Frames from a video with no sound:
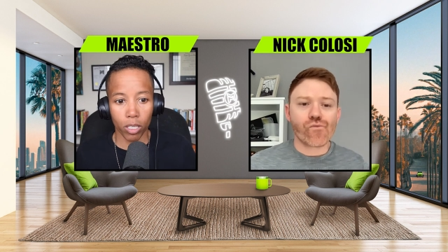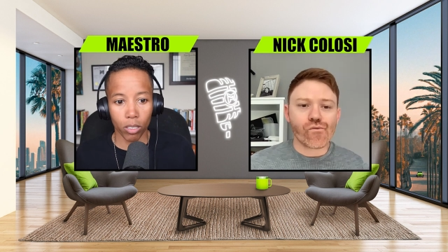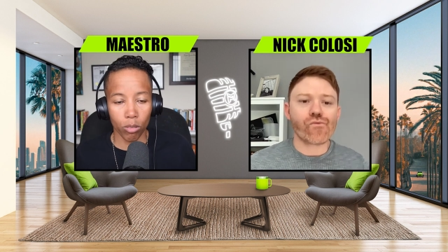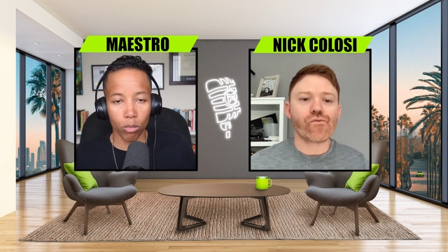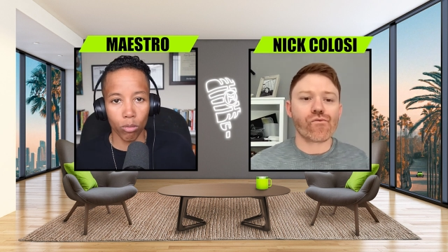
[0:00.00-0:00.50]

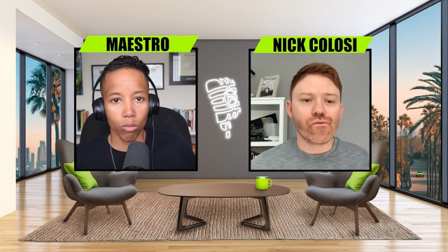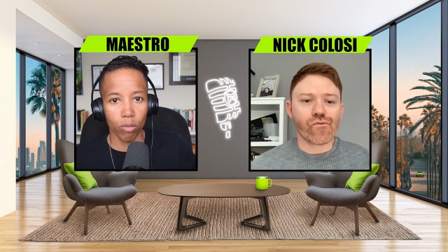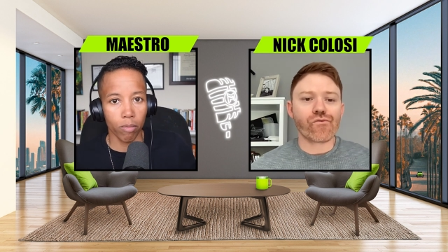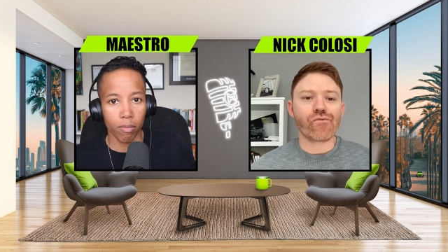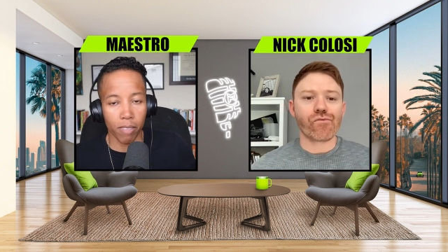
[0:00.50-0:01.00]
Speaker 1: want to
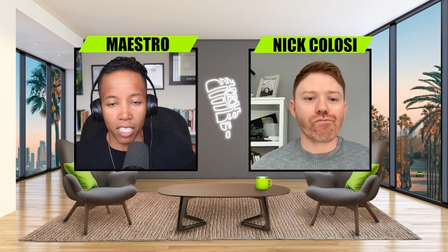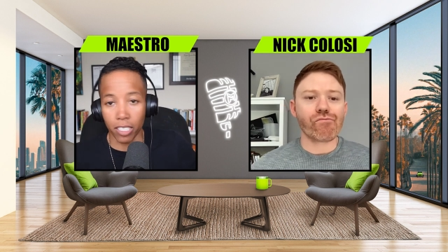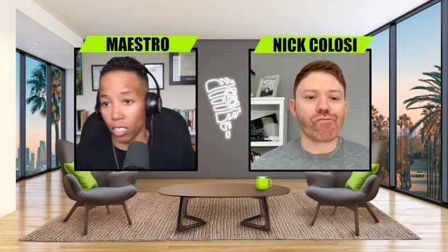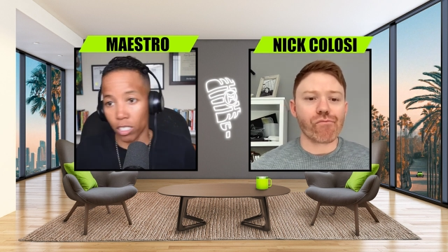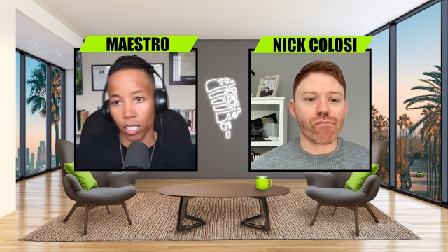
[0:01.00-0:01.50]
do
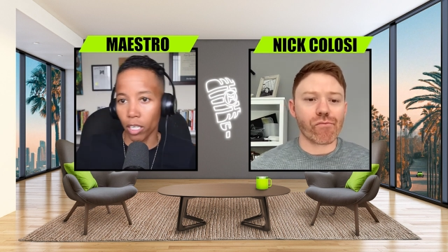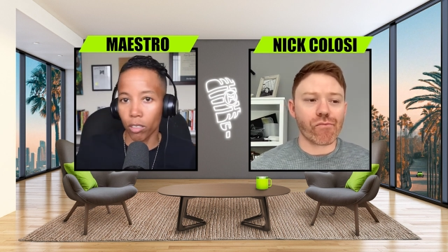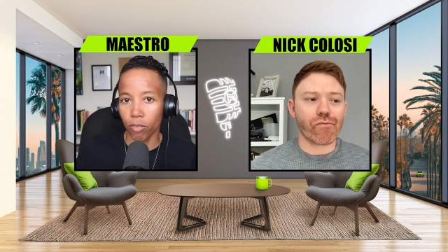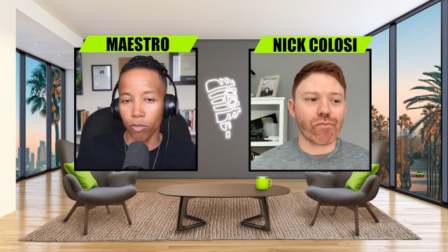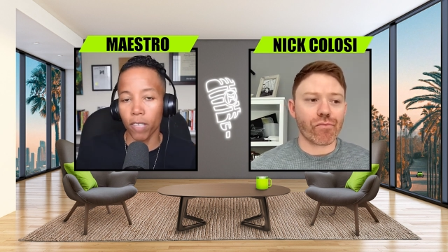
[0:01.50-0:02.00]
things, is
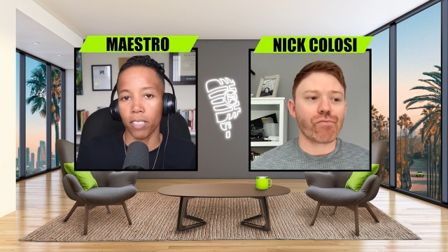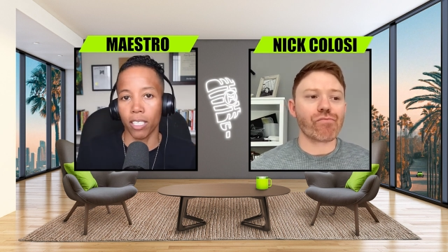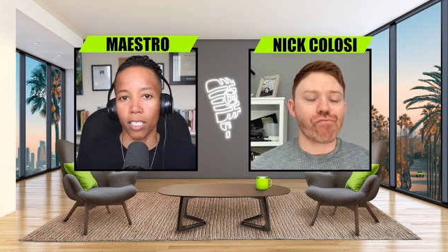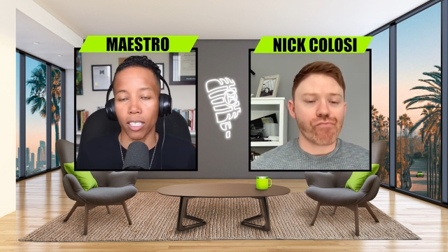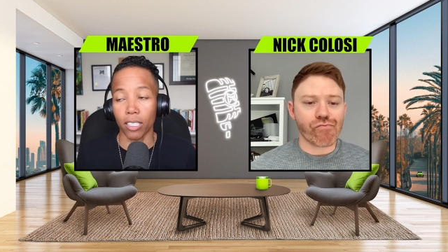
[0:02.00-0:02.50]
scared of
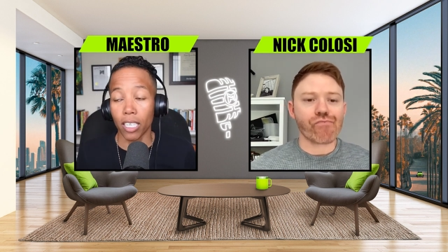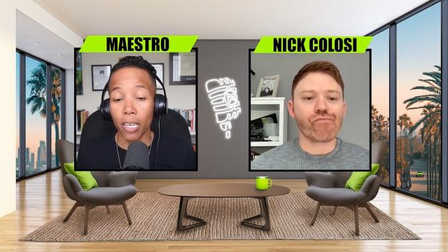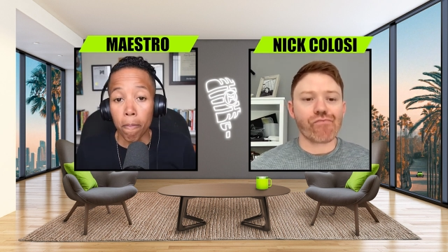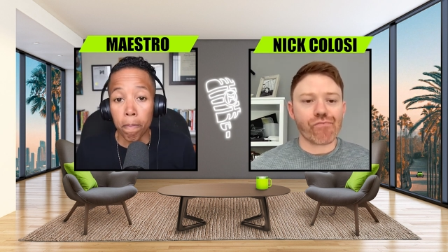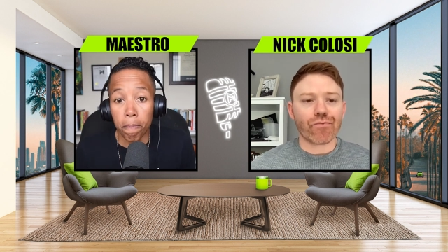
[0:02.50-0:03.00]
lifting things,
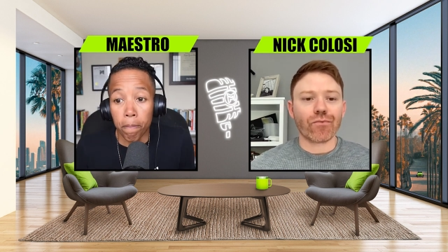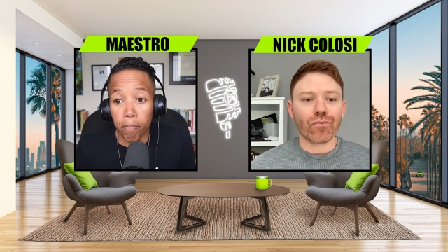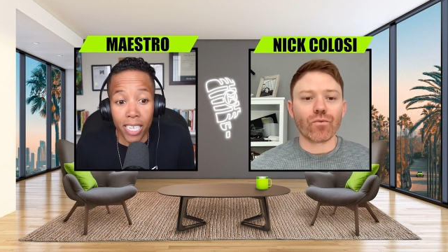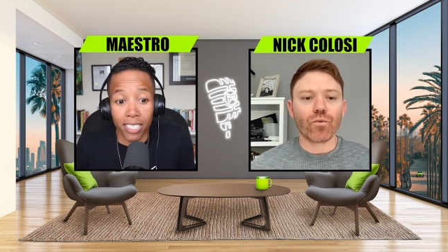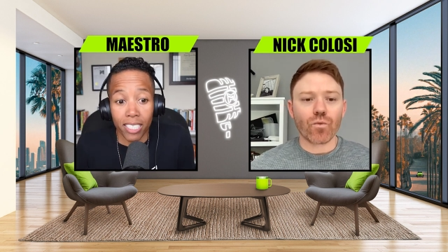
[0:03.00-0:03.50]

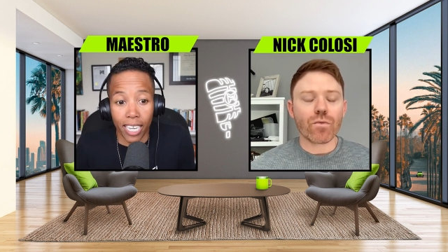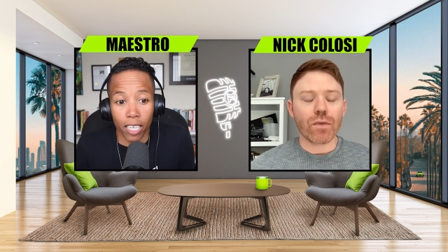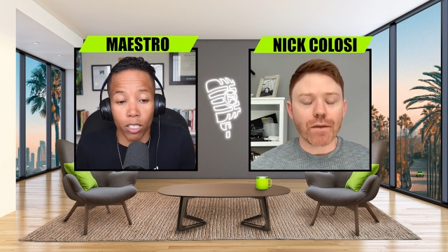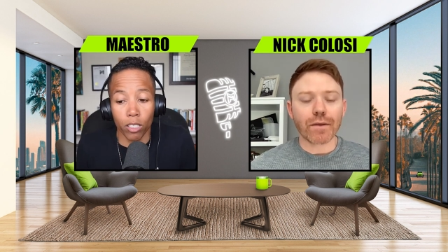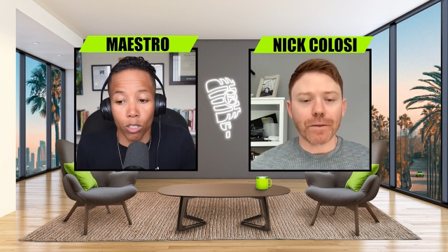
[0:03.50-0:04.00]
this is
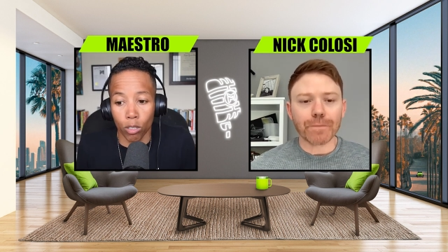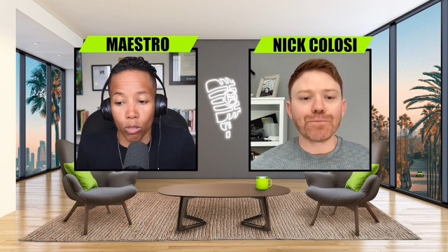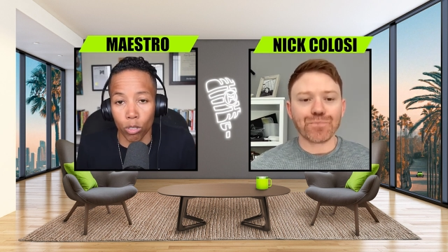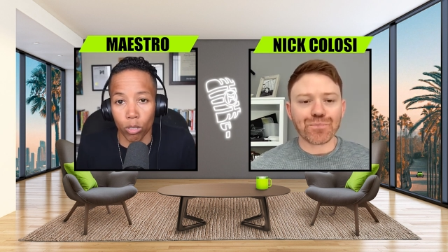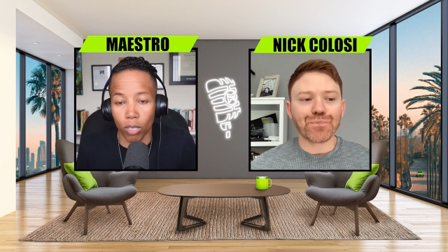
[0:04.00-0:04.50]
actually the
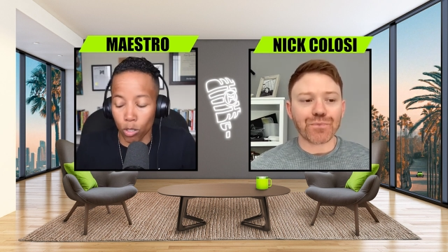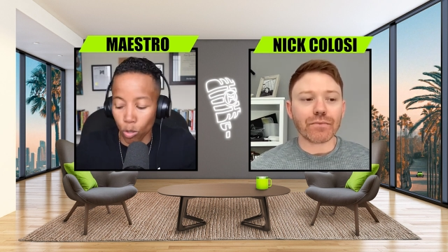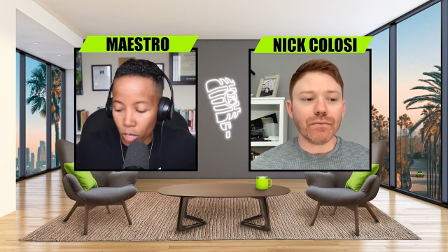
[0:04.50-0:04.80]
solution, right?